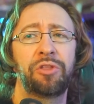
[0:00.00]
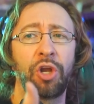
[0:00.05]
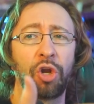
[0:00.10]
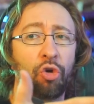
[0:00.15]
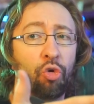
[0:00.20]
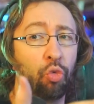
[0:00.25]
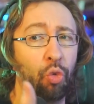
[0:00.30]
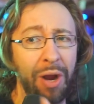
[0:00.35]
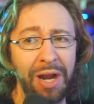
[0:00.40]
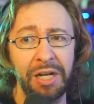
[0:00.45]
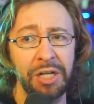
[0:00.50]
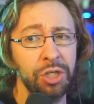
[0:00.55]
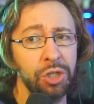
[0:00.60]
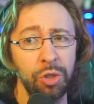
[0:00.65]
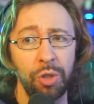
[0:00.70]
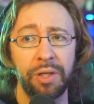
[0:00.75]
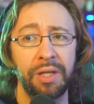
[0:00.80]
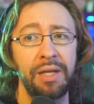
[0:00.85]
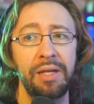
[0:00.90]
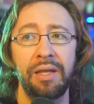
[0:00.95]
the
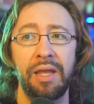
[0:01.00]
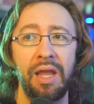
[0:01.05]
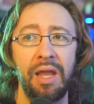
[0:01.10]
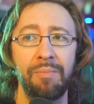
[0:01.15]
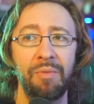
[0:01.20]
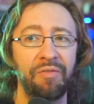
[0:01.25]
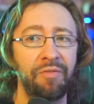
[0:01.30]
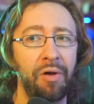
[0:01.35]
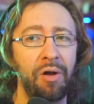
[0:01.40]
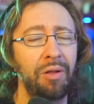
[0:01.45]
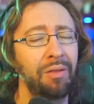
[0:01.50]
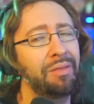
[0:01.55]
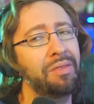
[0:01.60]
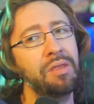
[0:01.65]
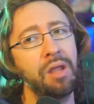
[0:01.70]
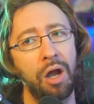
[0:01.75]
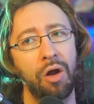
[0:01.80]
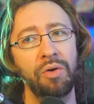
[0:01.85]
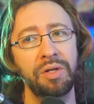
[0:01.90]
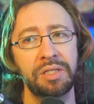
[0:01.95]
greatest looking game of all
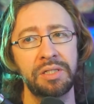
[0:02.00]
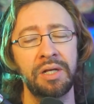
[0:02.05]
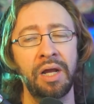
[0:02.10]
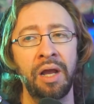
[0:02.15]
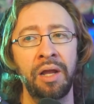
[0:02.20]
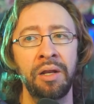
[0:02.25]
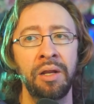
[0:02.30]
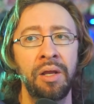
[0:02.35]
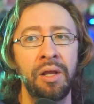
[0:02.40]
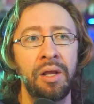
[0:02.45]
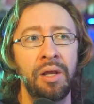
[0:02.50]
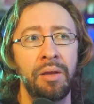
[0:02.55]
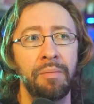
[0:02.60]
no it's not